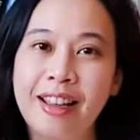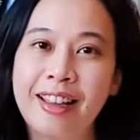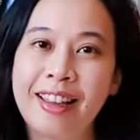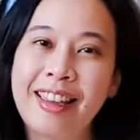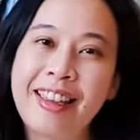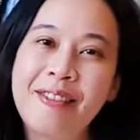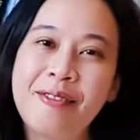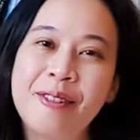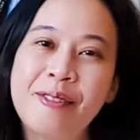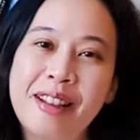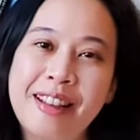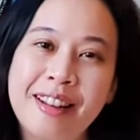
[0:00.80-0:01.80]
Hey
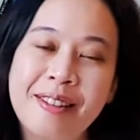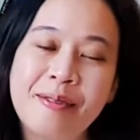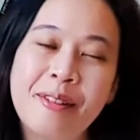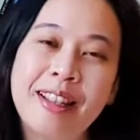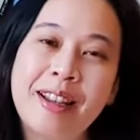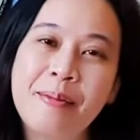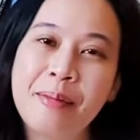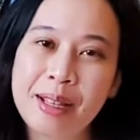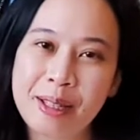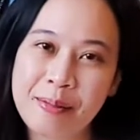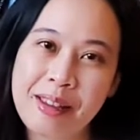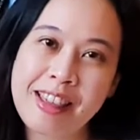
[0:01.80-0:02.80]
everyone, welcome
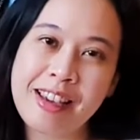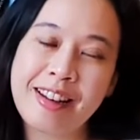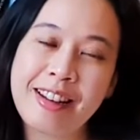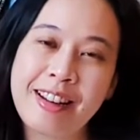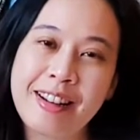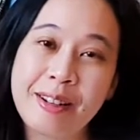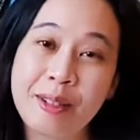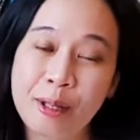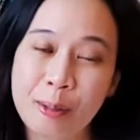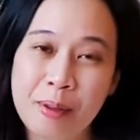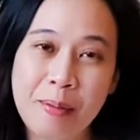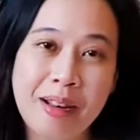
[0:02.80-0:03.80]
back to my channel Learn
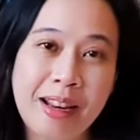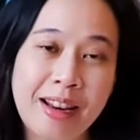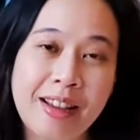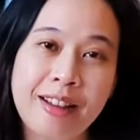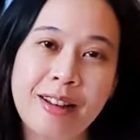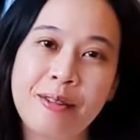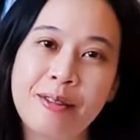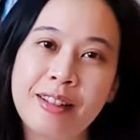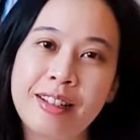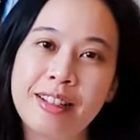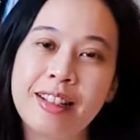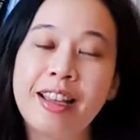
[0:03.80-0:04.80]
to Speak Malay Like a
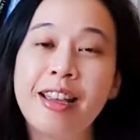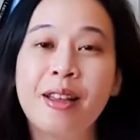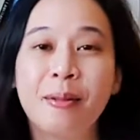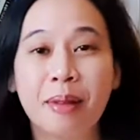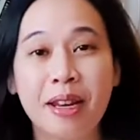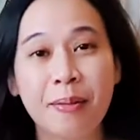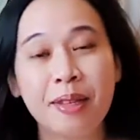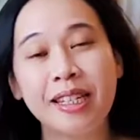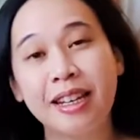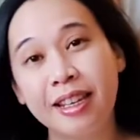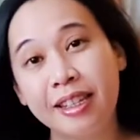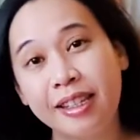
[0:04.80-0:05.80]
Local. My name
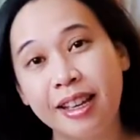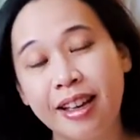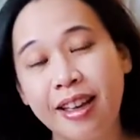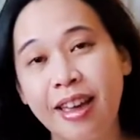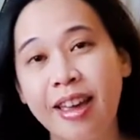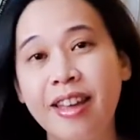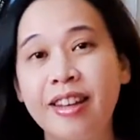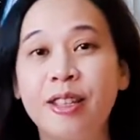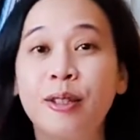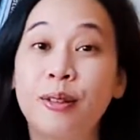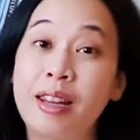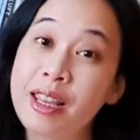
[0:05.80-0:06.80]
is Lisa, and
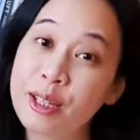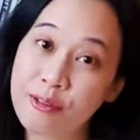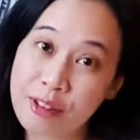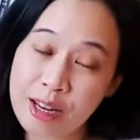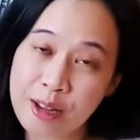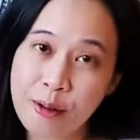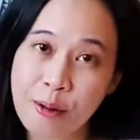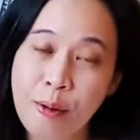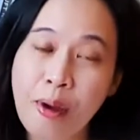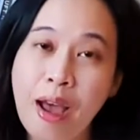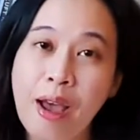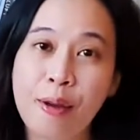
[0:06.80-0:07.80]
in today's
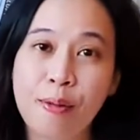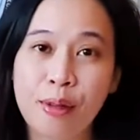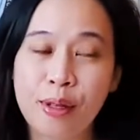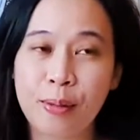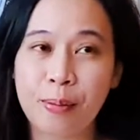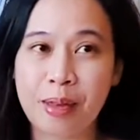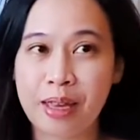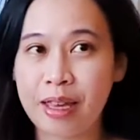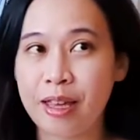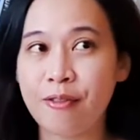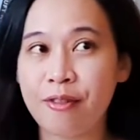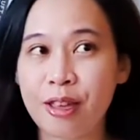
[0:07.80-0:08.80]
video, I will
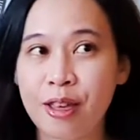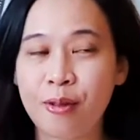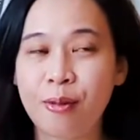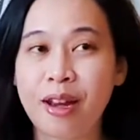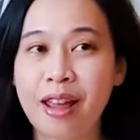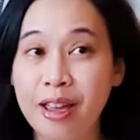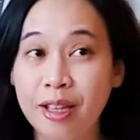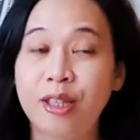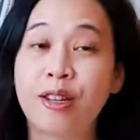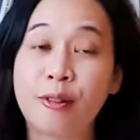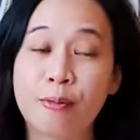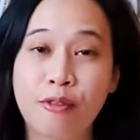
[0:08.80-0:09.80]
be giving you an
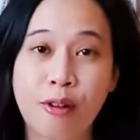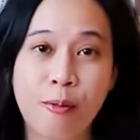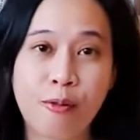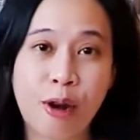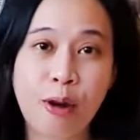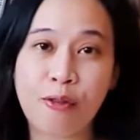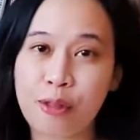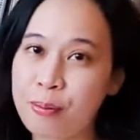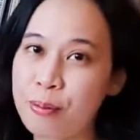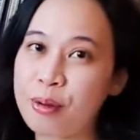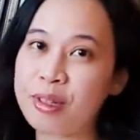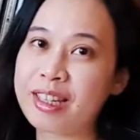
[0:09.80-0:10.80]
excerpt from one of the
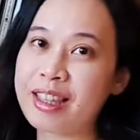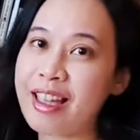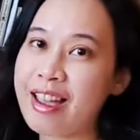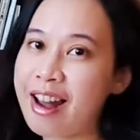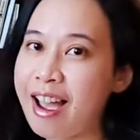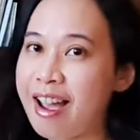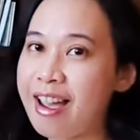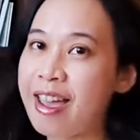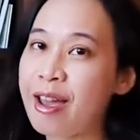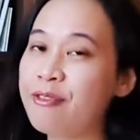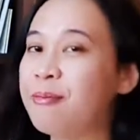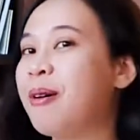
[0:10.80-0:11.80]
books that I
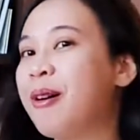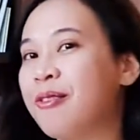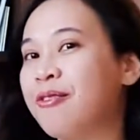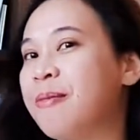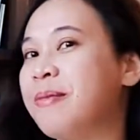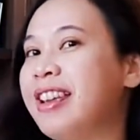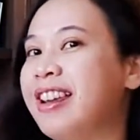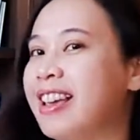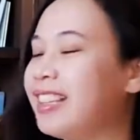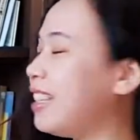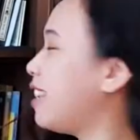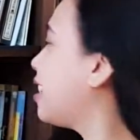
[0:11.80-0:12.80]
have bought for Malay
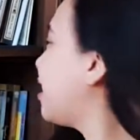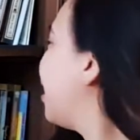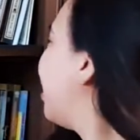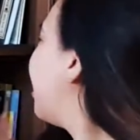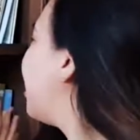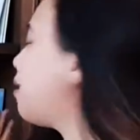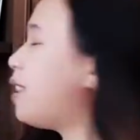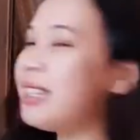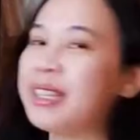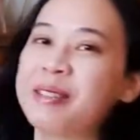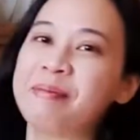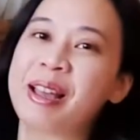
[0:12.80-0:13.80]
lessons. So
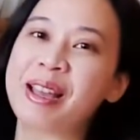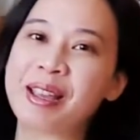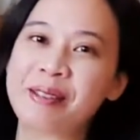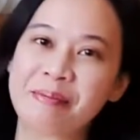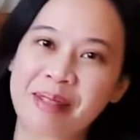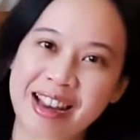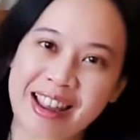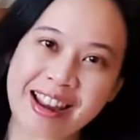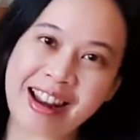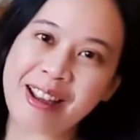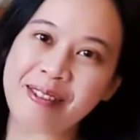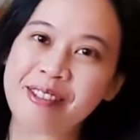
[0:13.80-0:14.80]
this is my
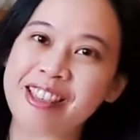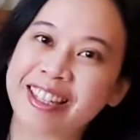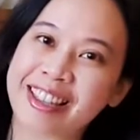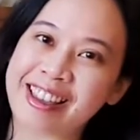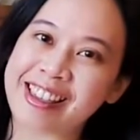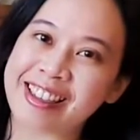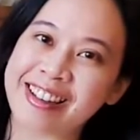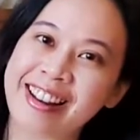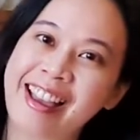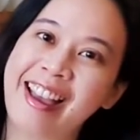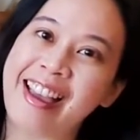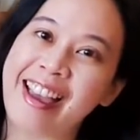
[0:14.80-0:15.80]
Malay language section,
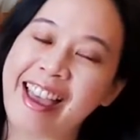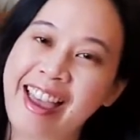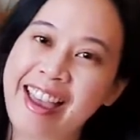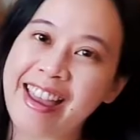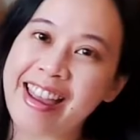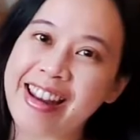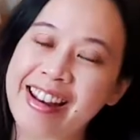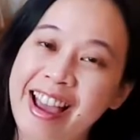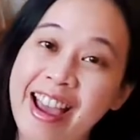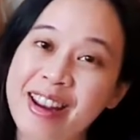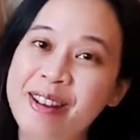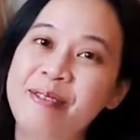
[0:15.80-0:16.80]
and
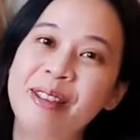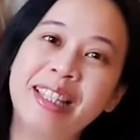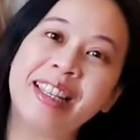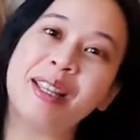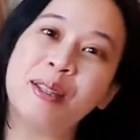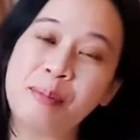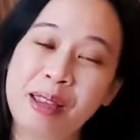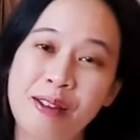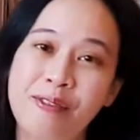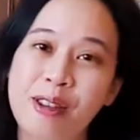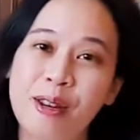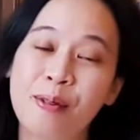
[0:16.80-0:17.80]
I do intend to make
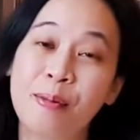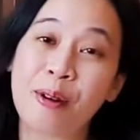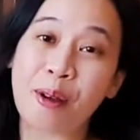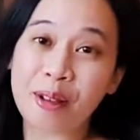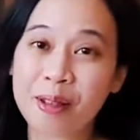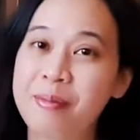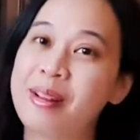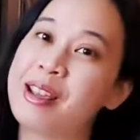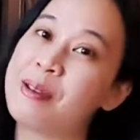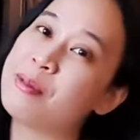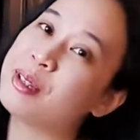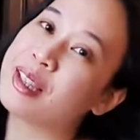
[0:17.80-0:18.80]
a video about all the
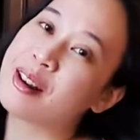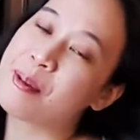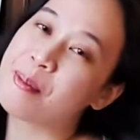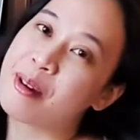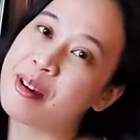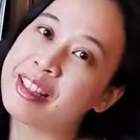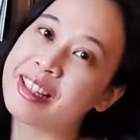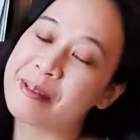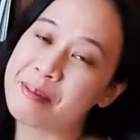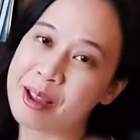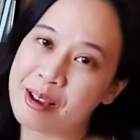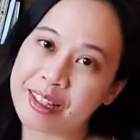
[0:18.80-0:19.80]
Malay books that I bought
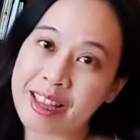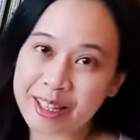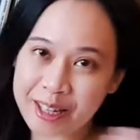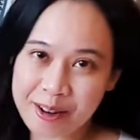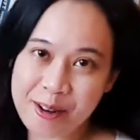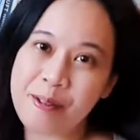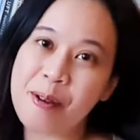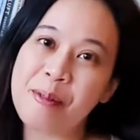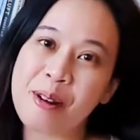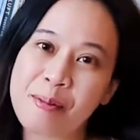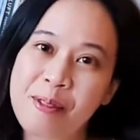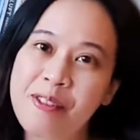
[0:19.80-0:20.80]
because, as you know, I'm
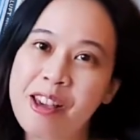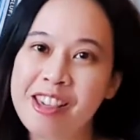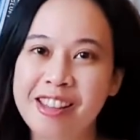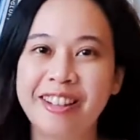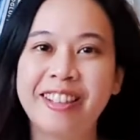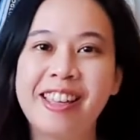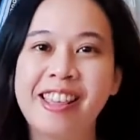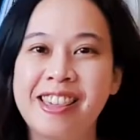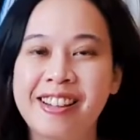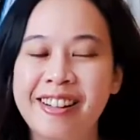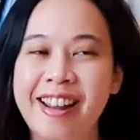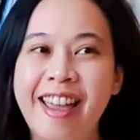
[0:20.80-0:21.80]
not a professional
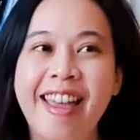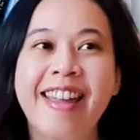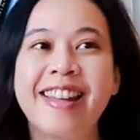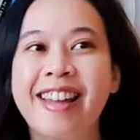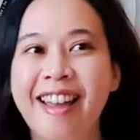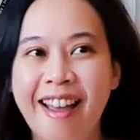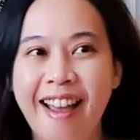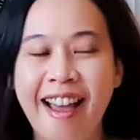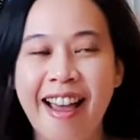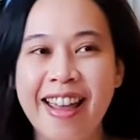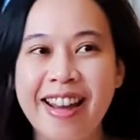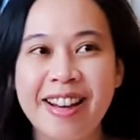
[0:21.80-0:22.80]
teacher and
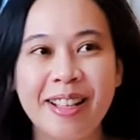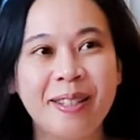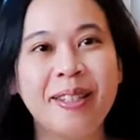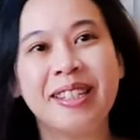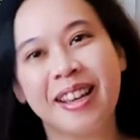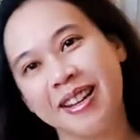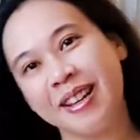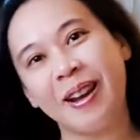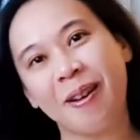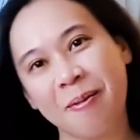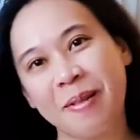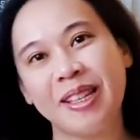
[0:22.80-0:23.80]
I need to study a
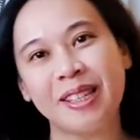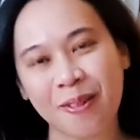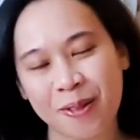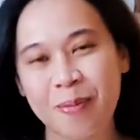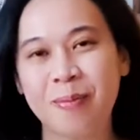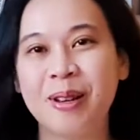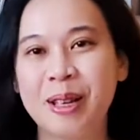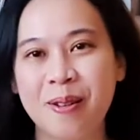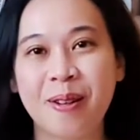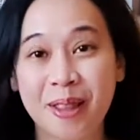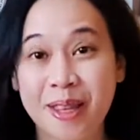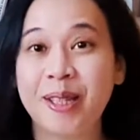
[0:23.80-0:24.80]
lot myself to bring you
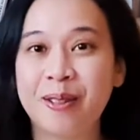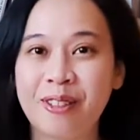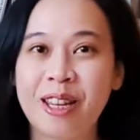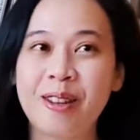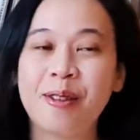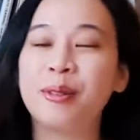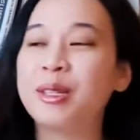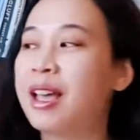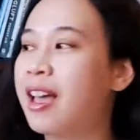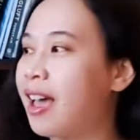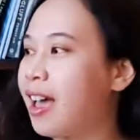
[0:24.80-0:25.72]
all these videos.